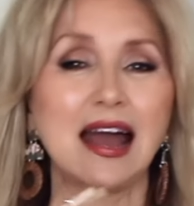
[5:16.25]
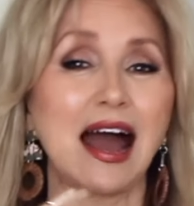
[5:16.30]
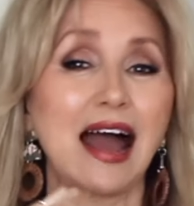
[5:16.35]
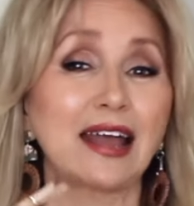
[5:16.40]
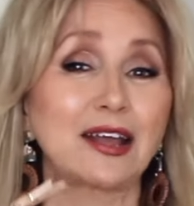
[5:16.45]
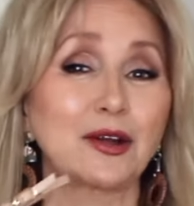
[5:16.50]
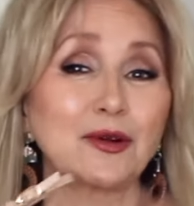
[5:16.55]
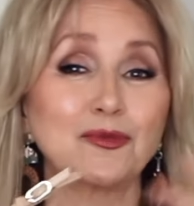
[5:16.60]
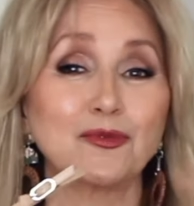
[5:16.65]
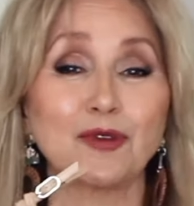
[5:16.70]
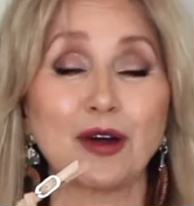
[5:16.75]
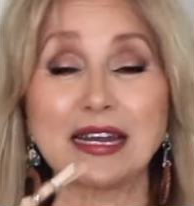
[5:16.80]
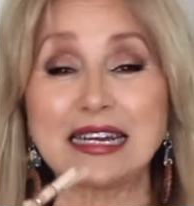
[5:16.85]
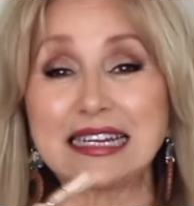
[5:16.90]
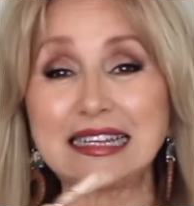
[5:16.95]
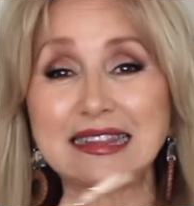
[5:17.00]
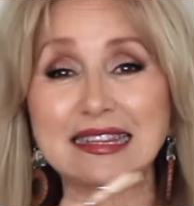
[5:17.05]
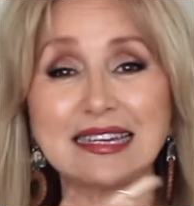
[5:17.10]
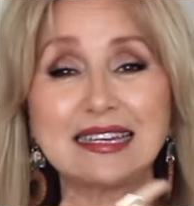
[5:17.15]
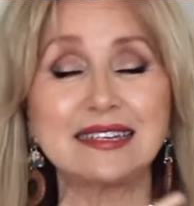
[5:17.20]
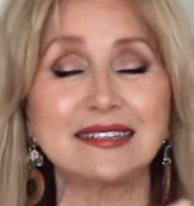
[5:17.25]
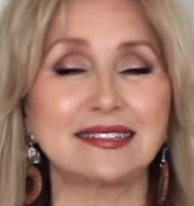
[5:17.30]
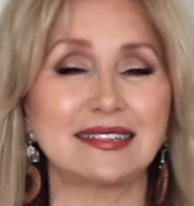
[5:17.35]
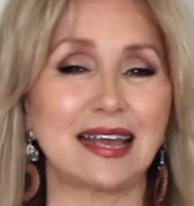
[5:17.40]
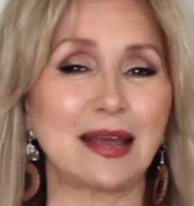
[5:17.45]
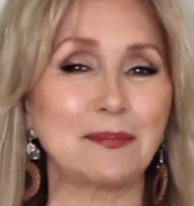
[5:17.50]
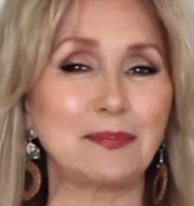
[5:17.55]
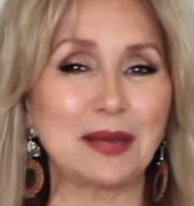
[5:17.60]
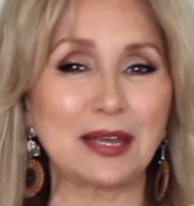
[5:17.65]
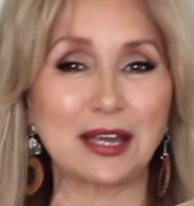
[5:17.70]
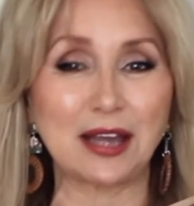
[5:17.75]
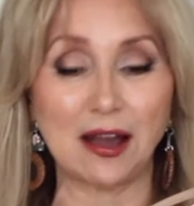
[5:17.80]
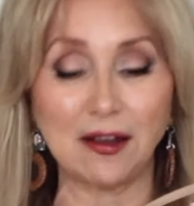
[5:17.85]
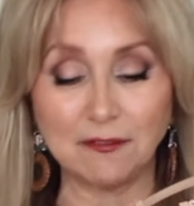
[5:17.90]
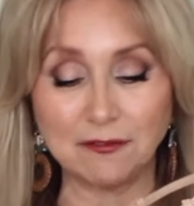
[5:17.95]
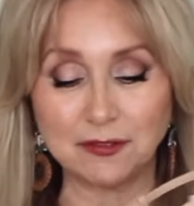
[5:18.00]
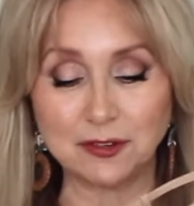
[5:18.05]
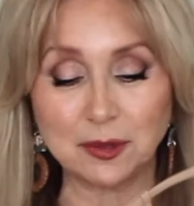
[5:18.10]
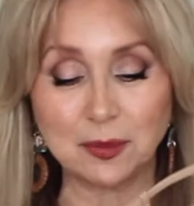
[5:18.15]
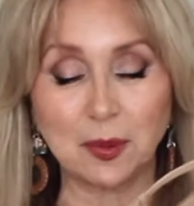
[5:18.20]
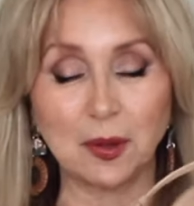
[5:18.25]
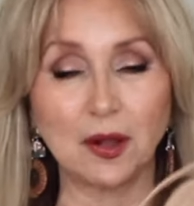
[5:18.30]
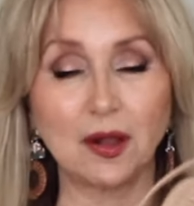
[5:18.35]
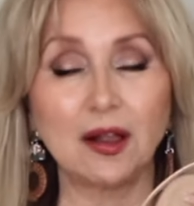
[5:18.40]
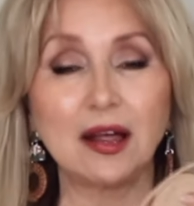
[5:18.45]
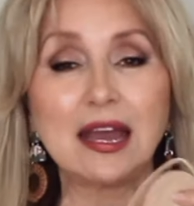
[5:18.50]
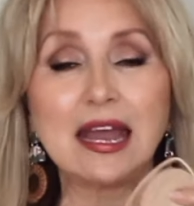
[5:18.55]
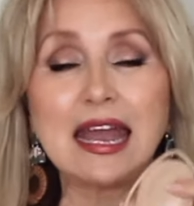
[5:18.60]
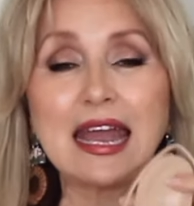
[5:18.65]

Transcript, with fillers: I can run in these and be comfortable.